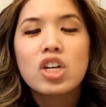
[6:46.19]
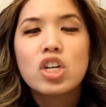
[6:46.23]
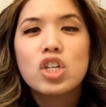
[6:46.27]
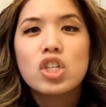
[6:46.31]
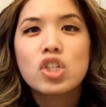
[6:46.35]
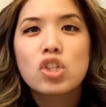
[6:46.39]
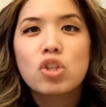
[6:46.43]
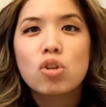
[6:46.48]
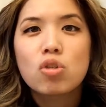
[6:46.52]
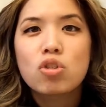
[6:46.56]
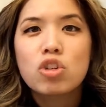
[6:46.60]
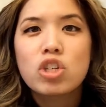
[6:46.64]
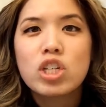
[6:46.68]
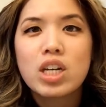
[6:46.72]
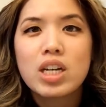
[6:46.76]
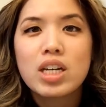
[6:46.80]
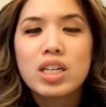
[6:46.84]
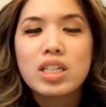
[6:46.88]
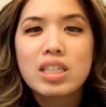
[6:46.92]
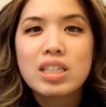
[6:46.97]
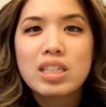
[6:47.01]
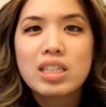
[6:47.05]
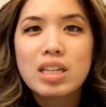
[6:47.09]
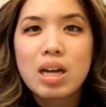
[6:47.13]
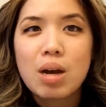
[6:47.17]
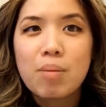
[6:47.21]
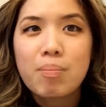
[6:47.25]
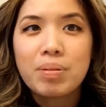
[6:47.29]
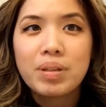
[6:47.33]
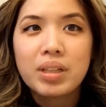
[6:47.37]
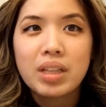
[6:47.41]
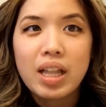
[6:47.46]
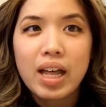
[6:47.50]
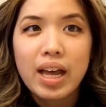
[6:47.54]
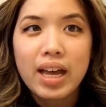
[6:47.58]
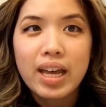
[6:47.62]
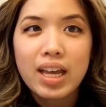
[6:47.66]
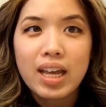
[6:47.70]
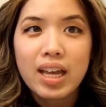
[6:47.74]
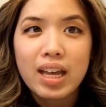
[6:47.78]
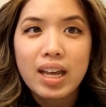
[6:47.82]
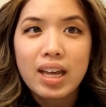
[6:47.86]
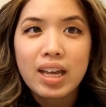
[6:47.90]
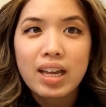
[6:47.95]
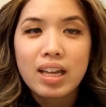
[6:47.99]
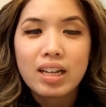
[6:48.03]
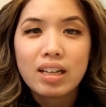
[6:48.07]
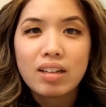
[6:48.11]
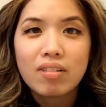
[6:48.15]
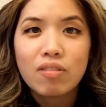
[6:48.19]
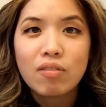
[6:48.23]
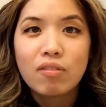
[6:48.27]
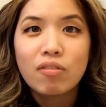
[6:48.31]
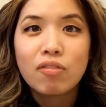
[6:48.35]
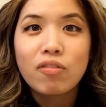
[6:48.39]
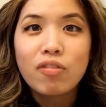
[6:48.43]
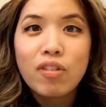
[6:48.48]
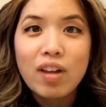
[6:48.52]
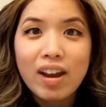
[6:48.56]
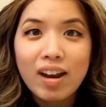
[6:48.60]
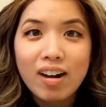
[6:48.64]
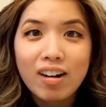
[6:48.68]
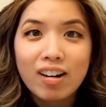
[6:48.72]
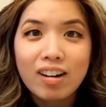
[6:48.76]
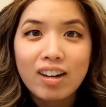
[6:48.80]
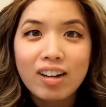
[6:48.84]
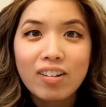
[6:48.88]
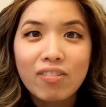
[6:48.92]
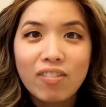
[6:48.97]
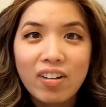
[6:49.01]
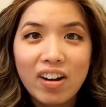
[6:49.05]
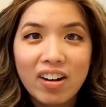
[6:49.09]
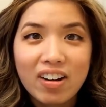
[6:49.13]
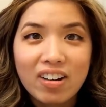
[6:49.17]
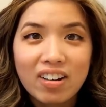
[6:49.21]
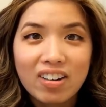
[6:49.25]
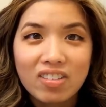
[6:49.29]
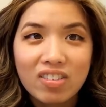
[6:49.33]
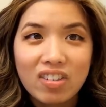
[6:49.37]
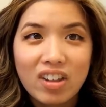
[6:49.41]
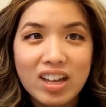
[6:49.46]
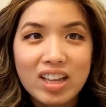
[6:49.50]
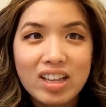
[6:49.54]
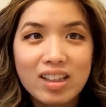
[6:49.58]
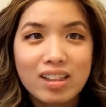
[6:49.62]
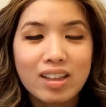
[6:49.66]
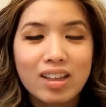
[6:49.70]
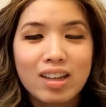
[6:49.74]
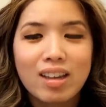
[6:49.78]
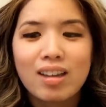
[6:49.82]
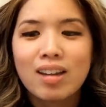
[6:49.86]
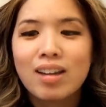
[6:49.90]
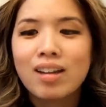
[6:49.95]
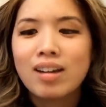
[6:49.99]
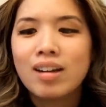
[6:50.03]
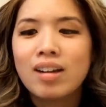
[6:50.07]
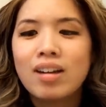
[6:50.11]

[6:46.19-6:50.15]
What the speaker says: So just apply it very, very lightly.